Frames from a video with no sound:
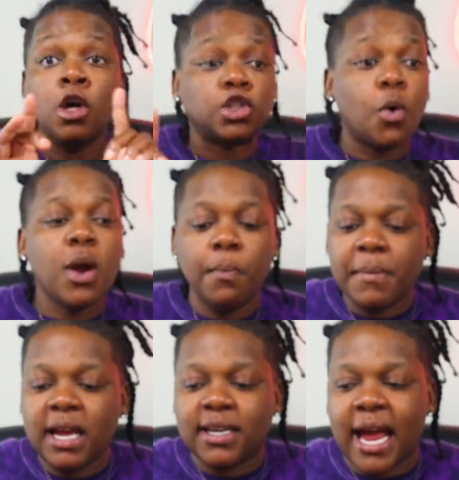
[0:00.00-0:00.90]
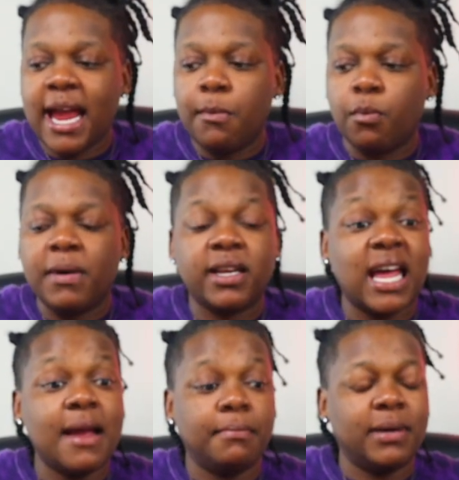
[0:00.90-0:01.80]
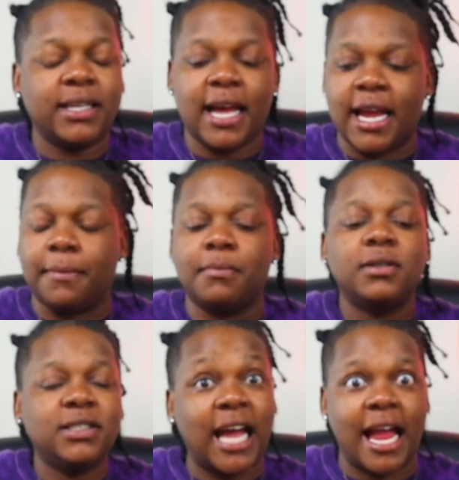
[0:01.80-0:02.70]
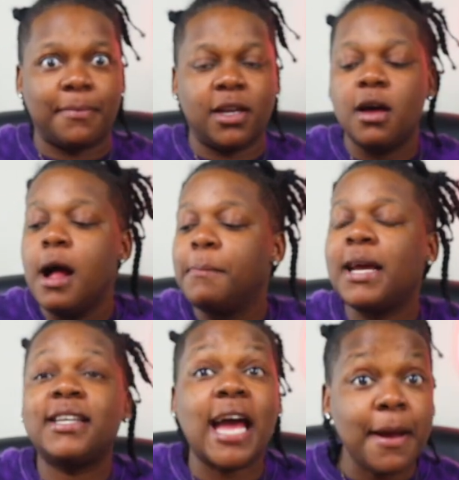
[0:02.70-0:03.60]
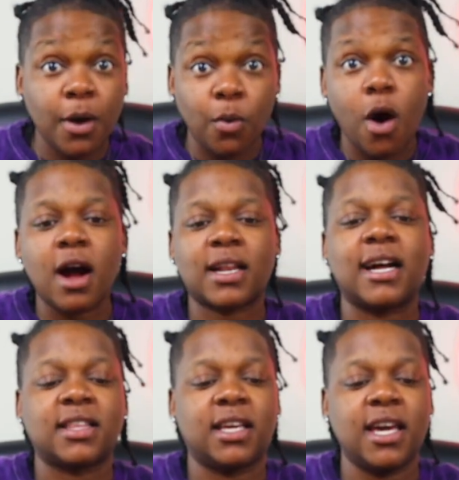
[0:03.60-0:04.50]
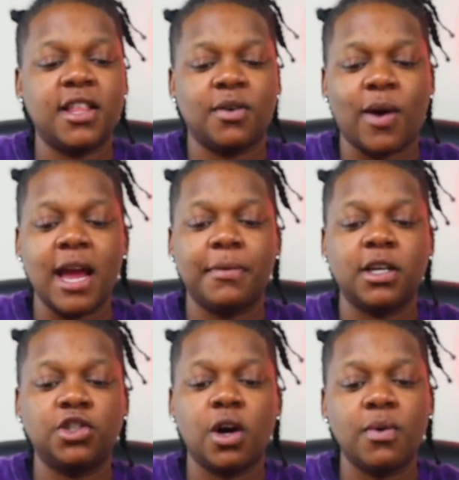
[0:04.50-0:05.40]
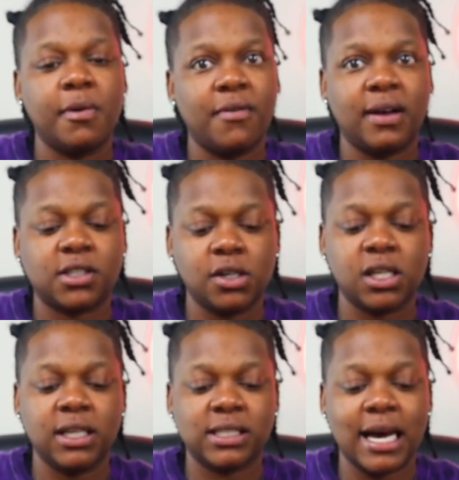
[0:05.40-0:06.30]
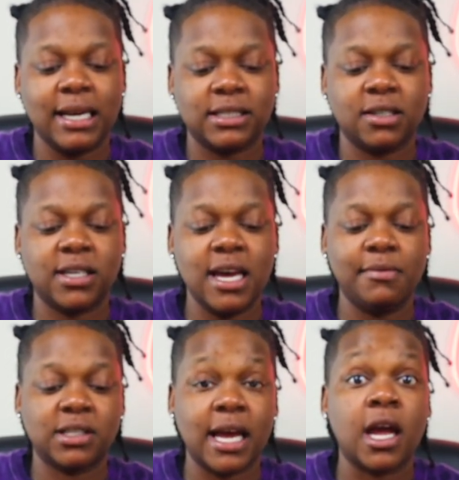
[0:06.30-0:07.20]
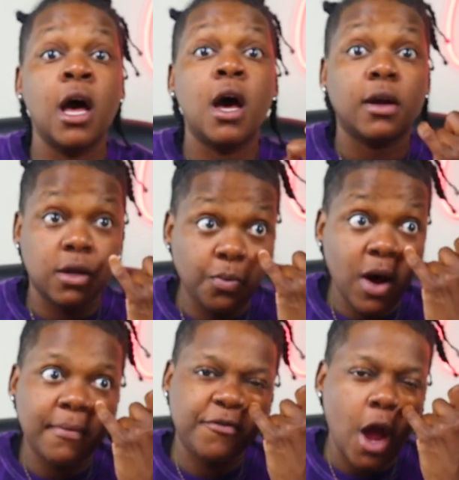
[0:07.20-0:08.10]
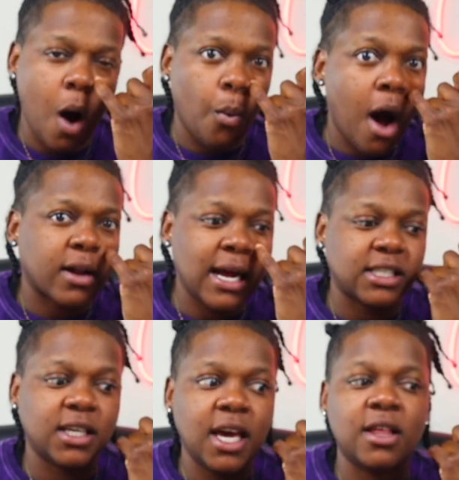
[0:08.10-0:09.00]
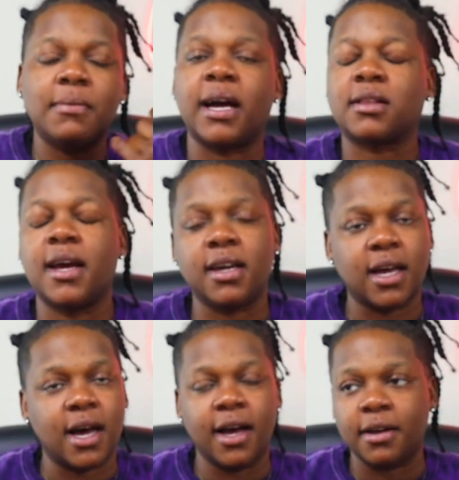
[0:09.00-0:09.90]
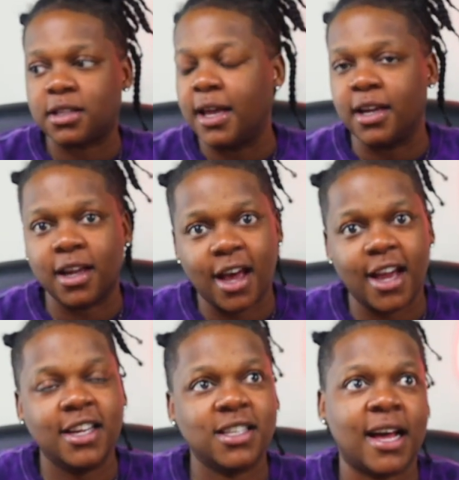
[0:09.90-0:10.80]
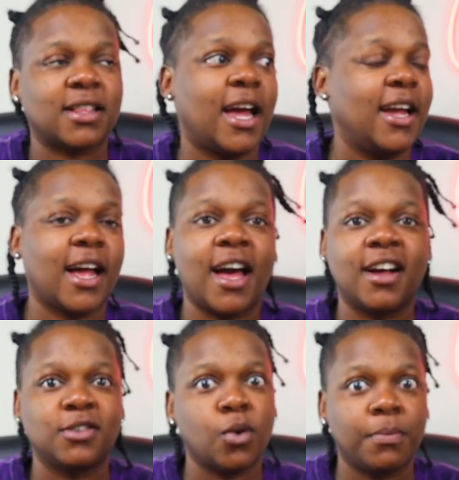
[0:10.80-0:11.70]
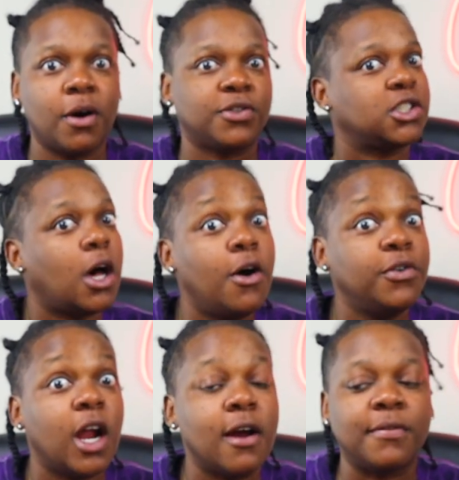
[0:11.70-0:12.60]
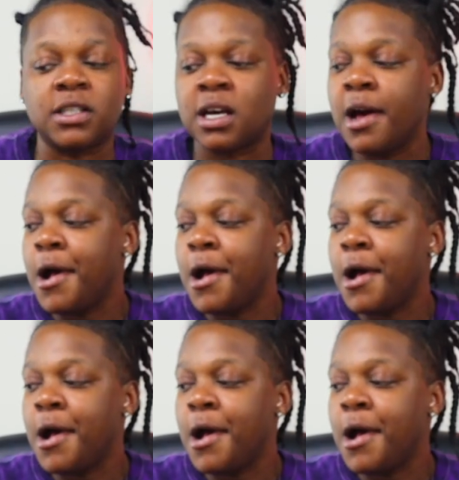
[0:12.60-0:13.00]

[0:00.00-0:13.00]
So we, me and Dame, me and Dame, me and Dame, Diamond, me and Damon walked out together, right? Because you know we both have social anxiety. So Tam was like, "What if y'all walked out together?" I'm like, "Thank God, thank God." He's like, "Thank God," because we're both so nervous.